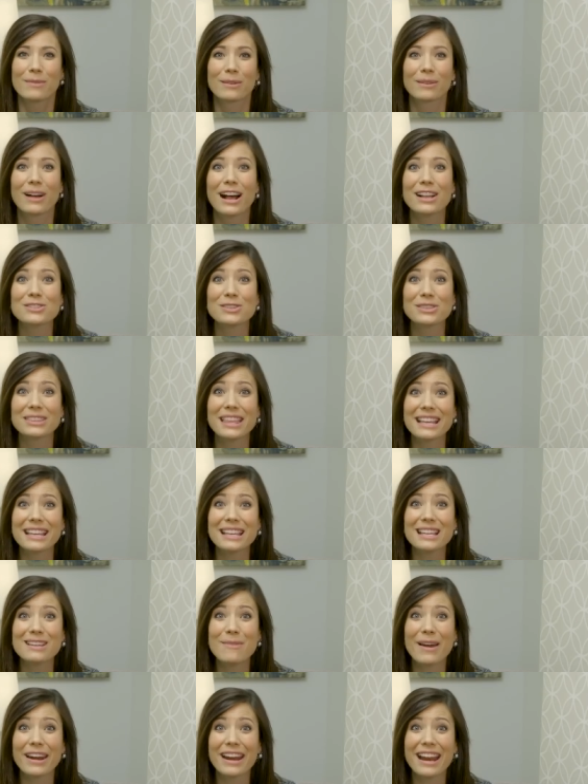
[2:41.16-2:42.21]
But I'm glad you're
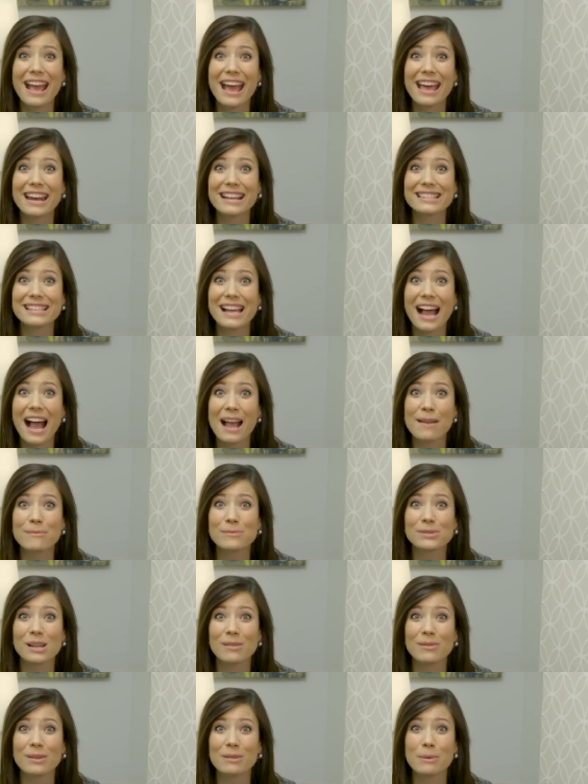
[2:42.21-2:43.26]
thinking about it ahead of time.
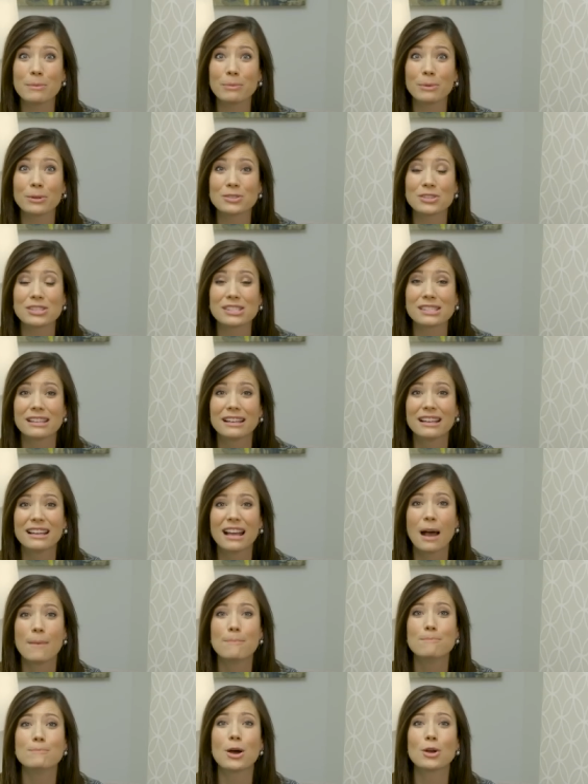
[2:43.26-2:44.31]
So many people just
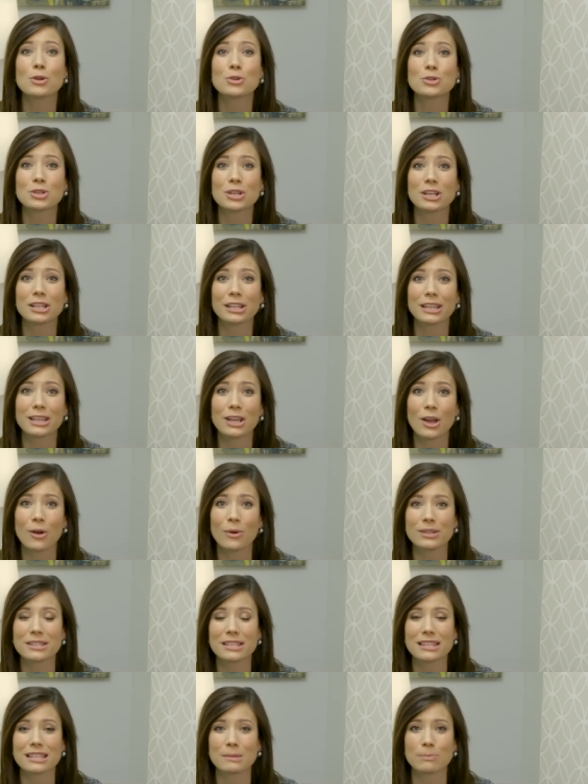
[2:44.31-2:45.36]
emotionally go
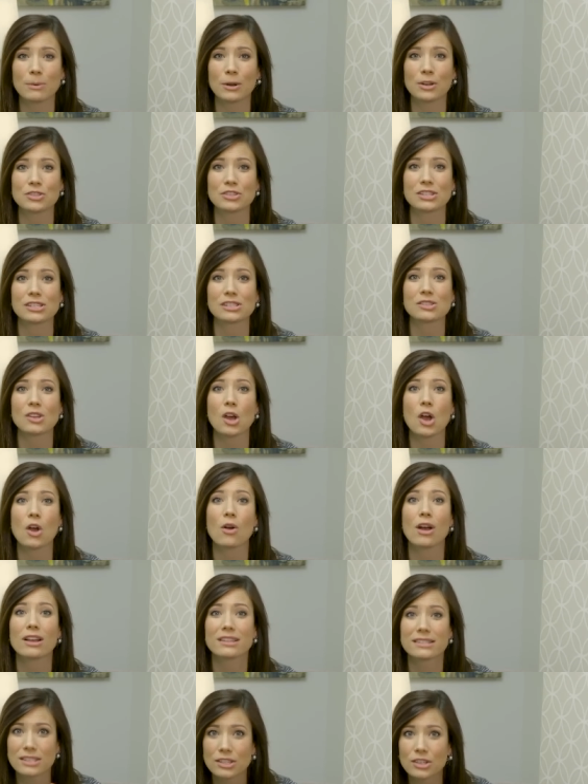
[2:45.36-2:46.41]
into this purchase.
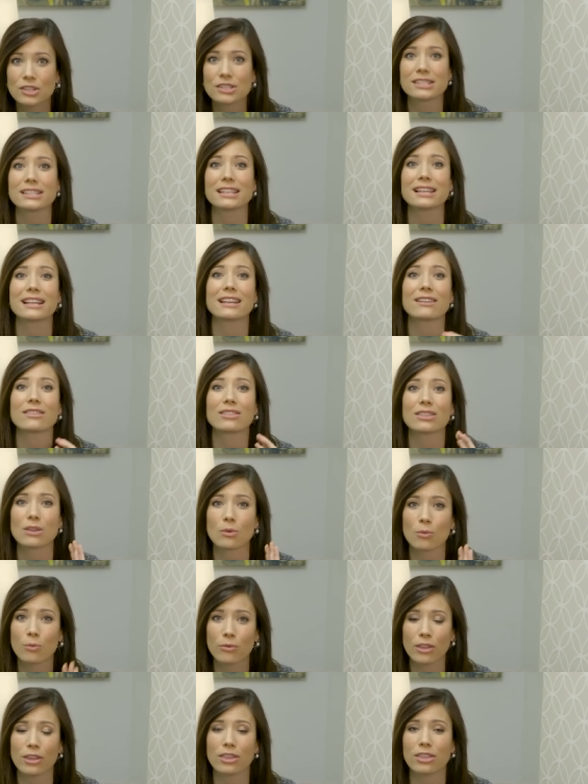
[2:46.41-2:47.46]
So seriously,
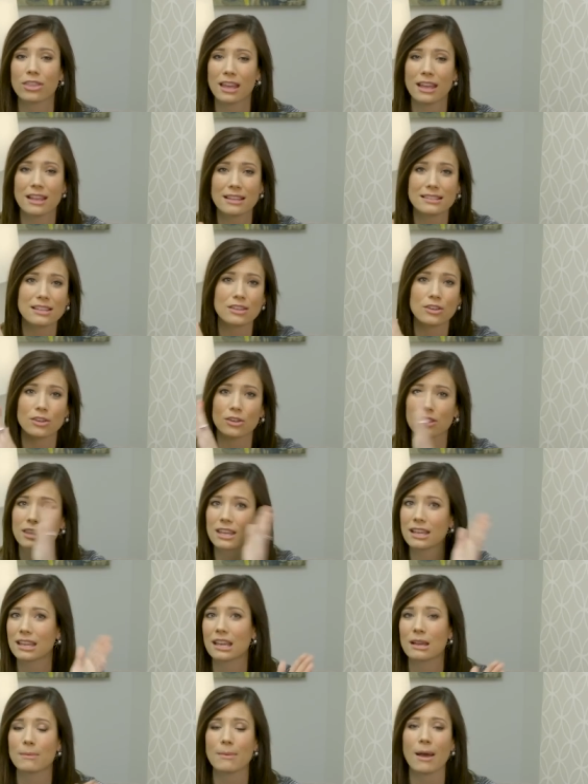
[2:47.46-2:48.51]
the, the things that you're
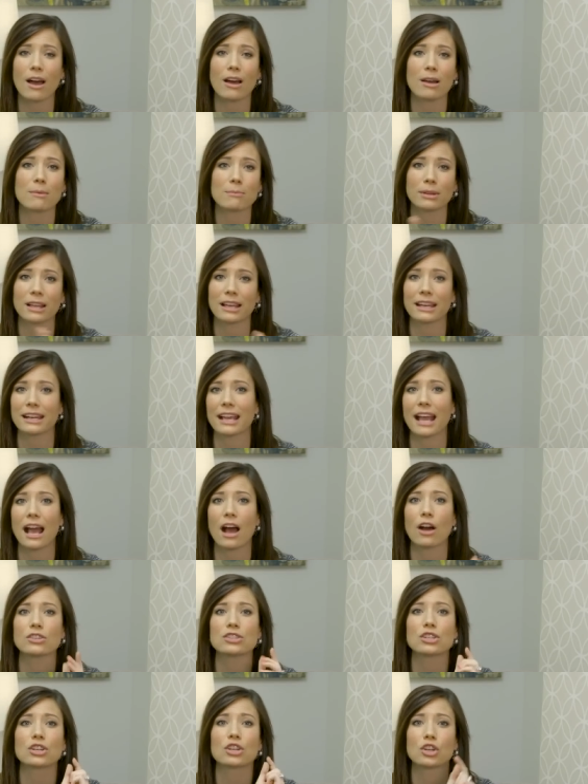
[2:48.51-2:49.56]
thinking about and planning
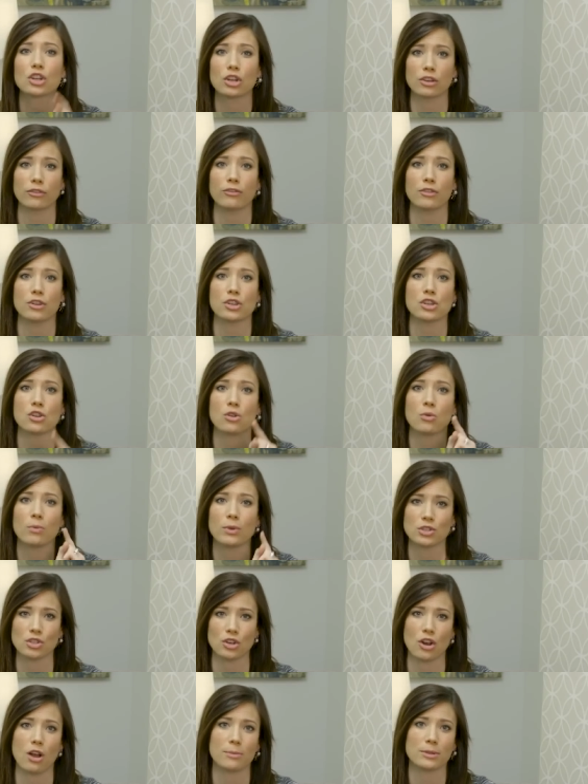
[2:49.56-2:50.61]
out, good for you. We
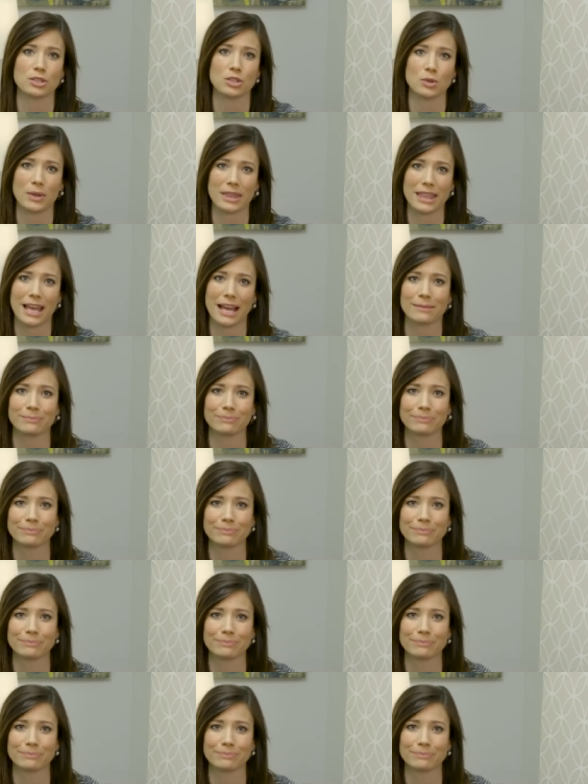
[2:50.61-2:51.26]
should all be doing that.